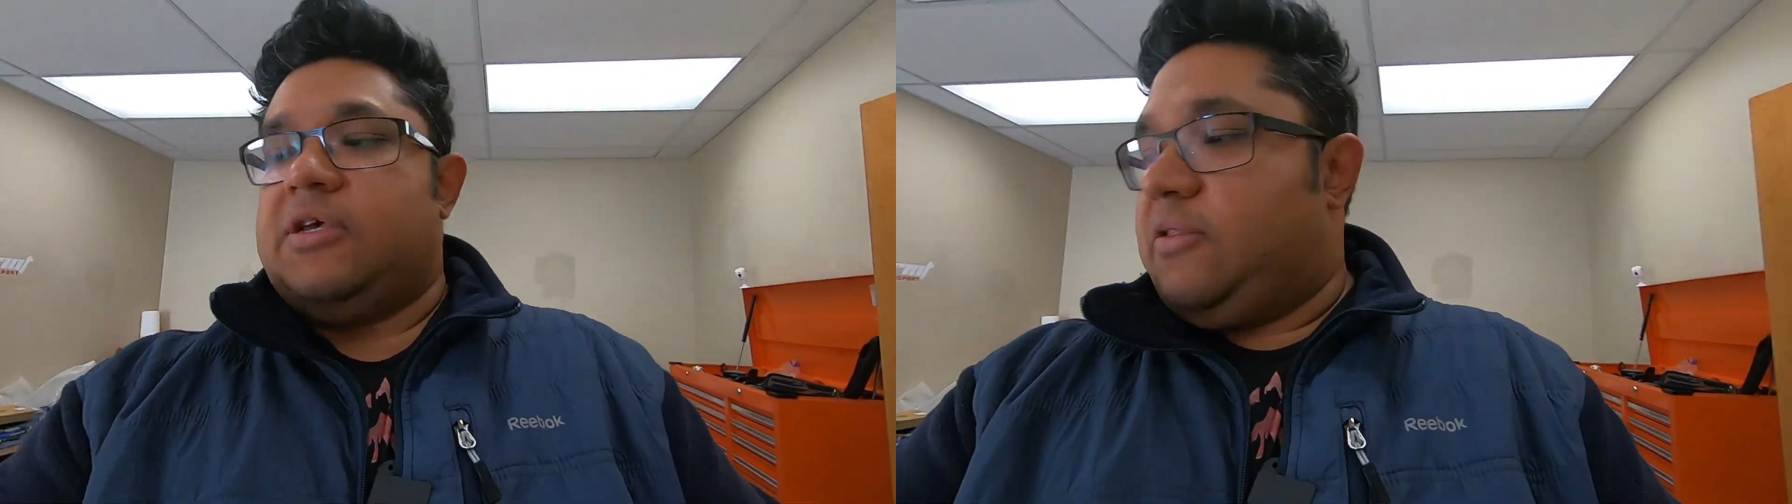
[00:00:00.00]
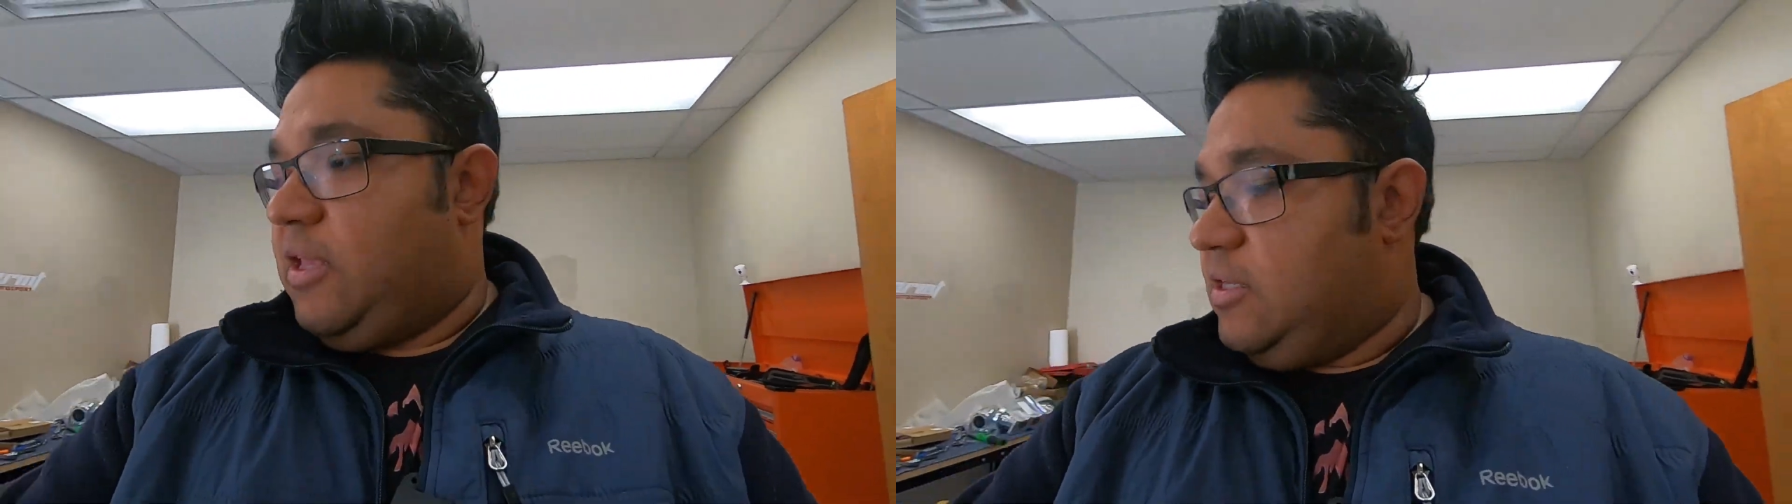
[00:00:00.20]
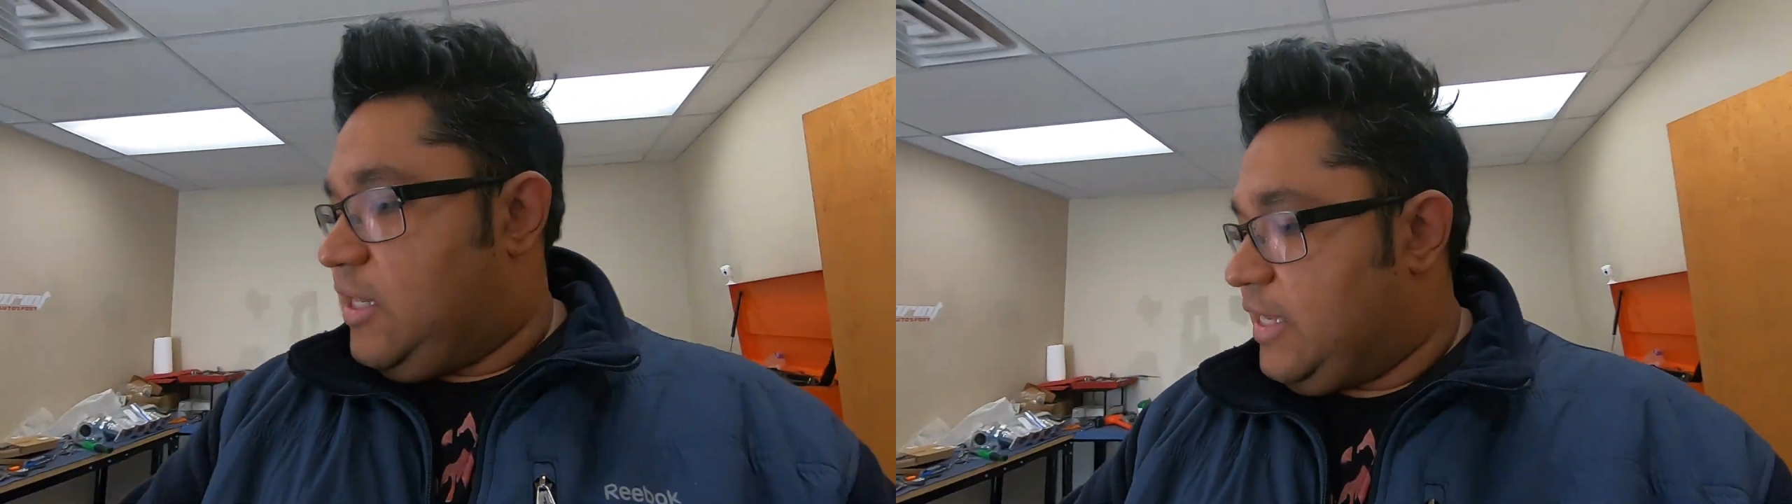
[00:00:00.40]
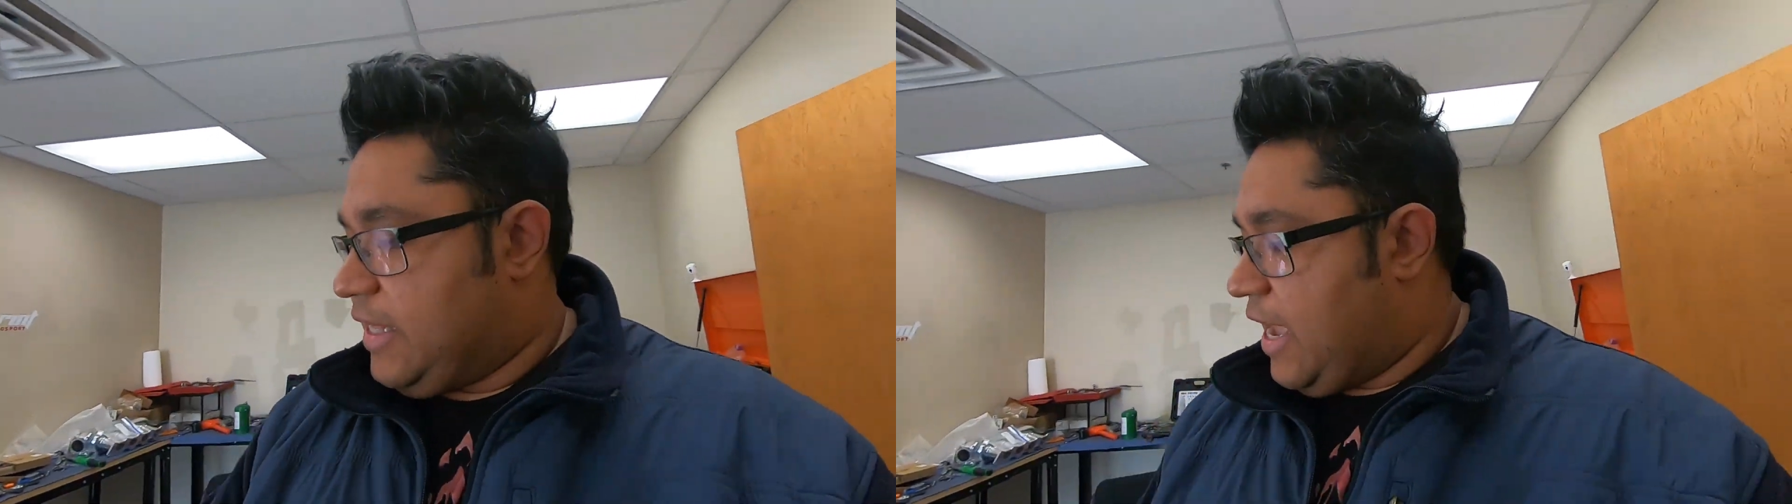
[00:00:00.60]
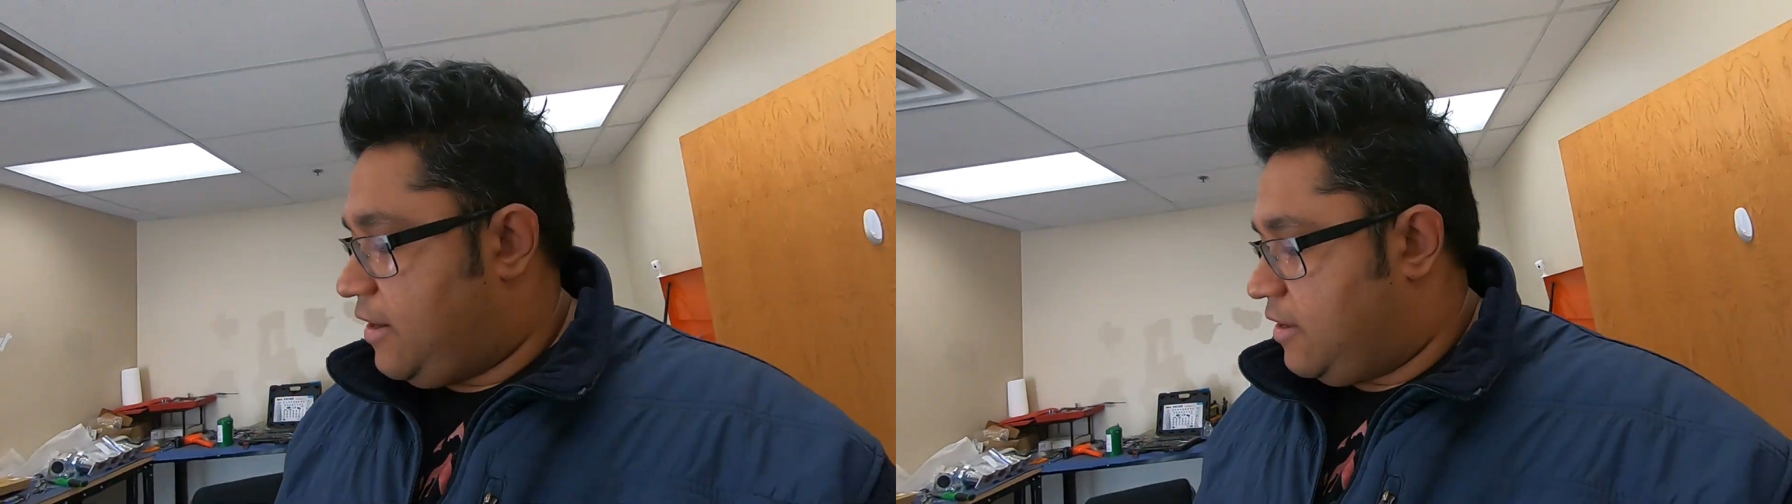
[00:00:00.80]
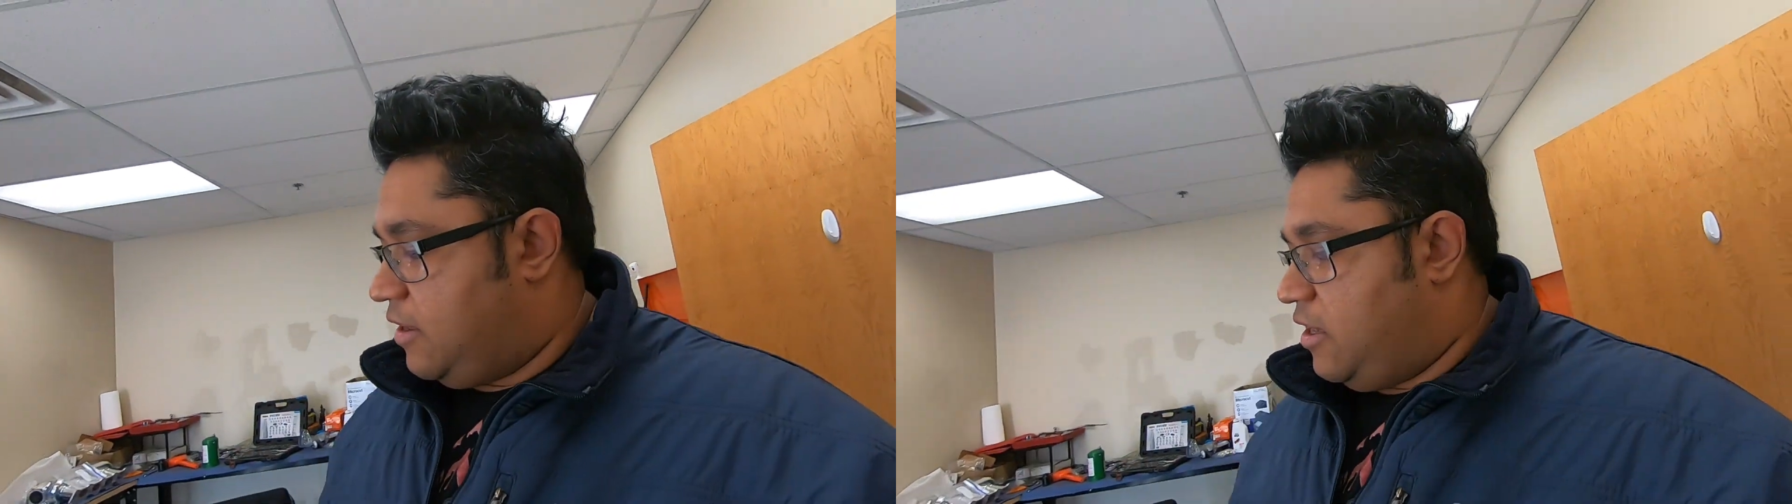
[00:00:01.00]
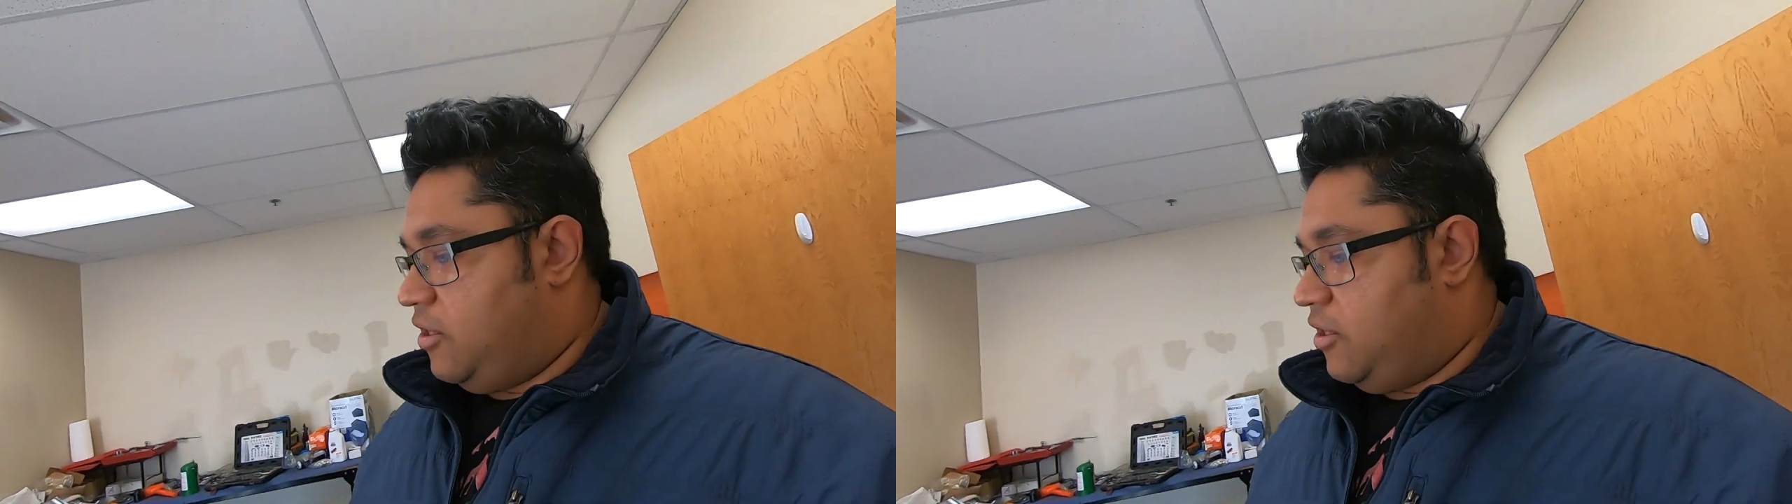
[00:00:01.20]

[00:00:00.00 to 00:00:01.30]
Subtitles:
and things like that.